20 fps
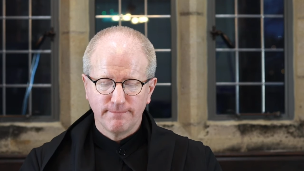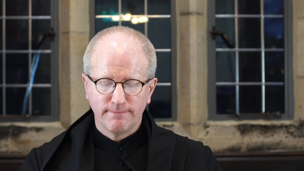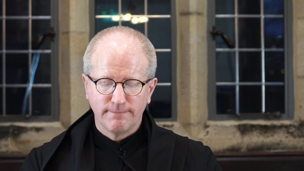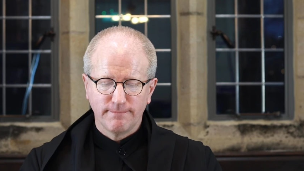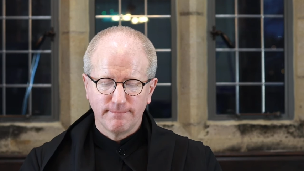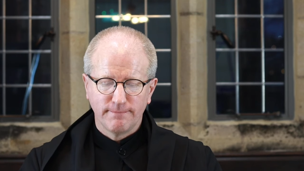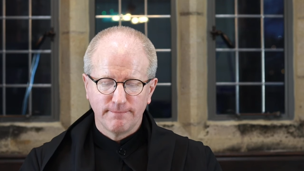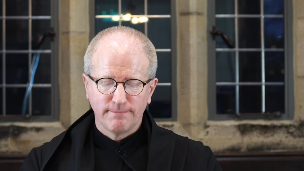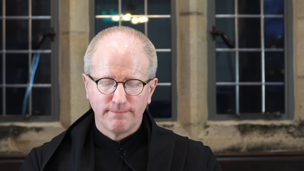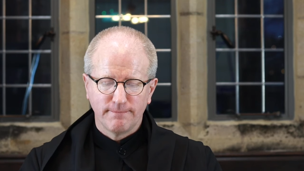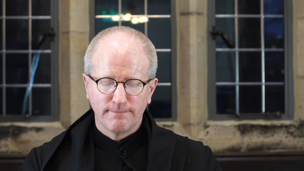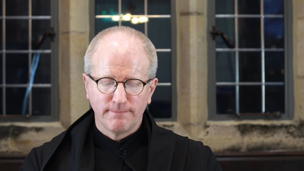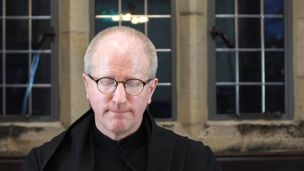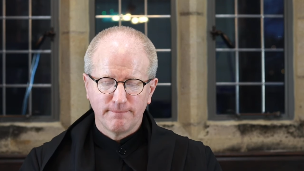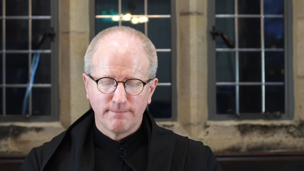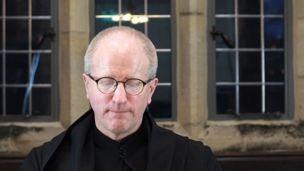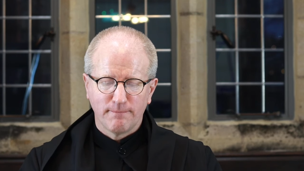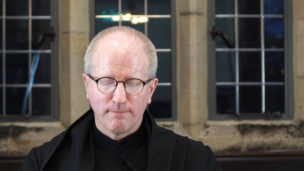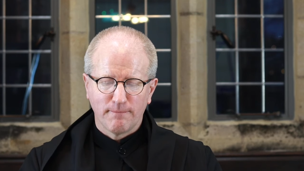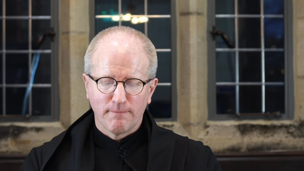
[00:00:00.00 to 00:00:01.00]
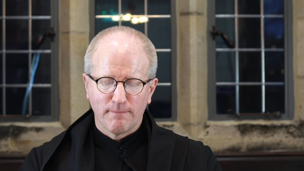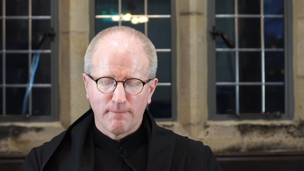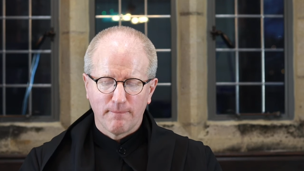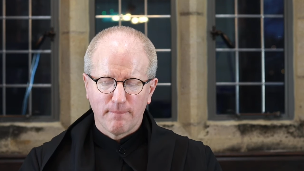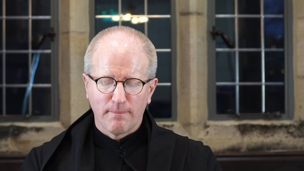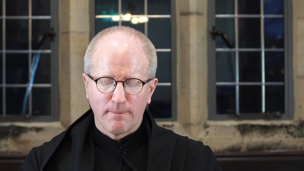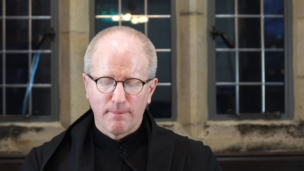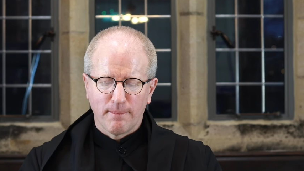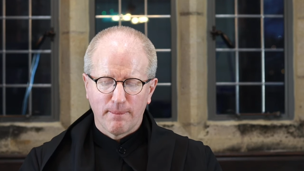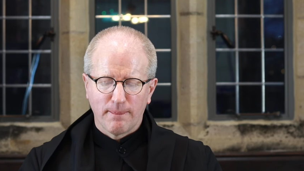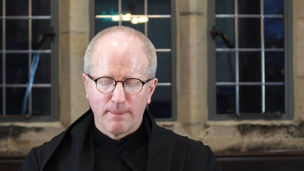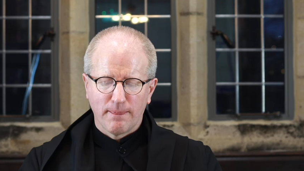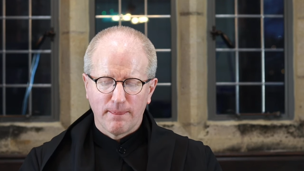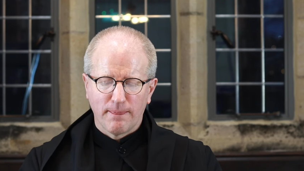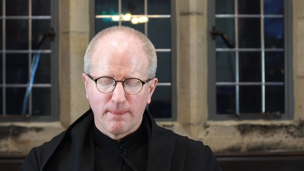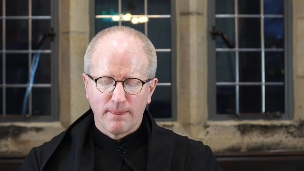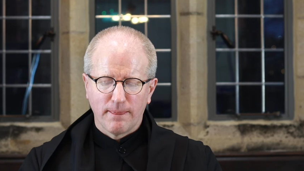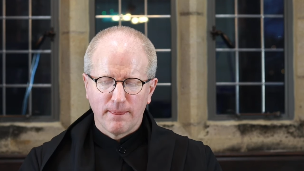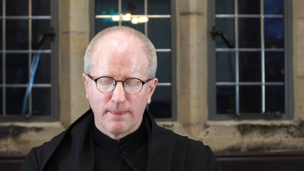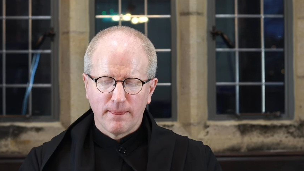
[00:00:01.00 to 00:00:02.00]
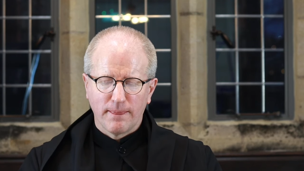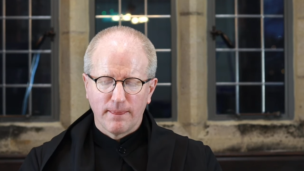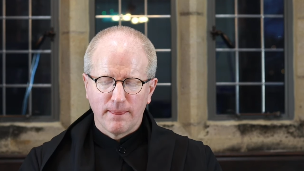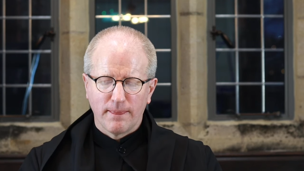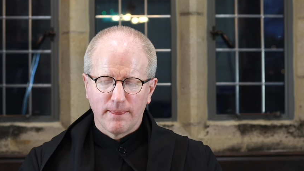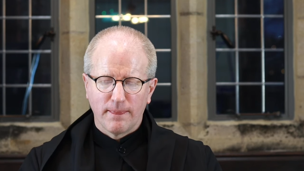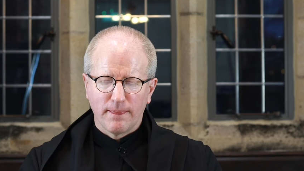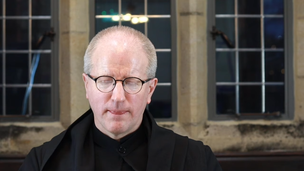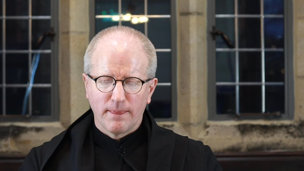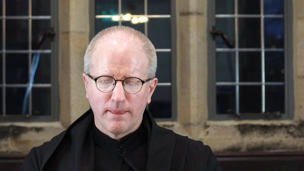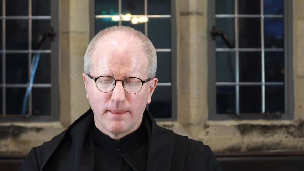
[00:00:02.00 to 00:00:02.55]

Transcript: Nothing is said.